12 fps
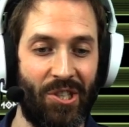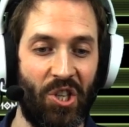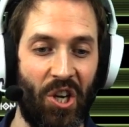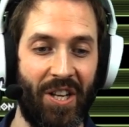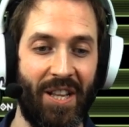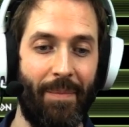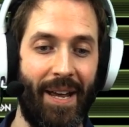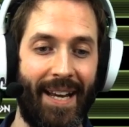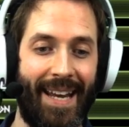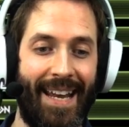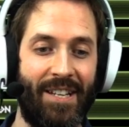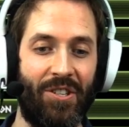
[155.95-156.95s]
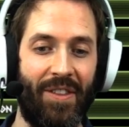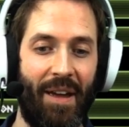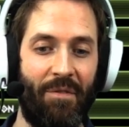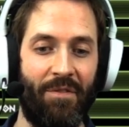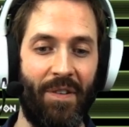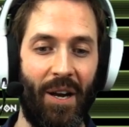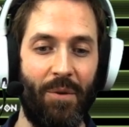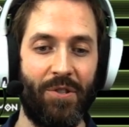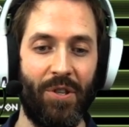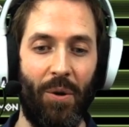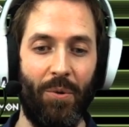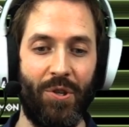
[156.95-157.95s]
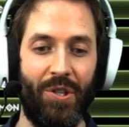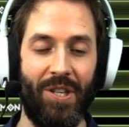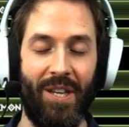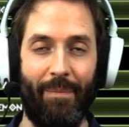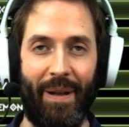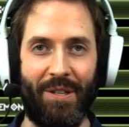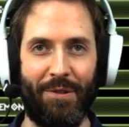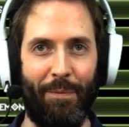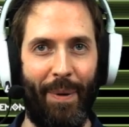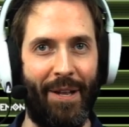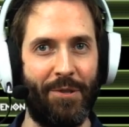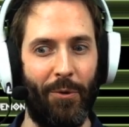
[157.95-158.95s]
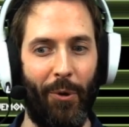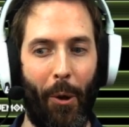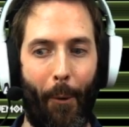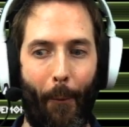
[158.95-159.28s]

turning them against their fellow soldiers in the midst of battle.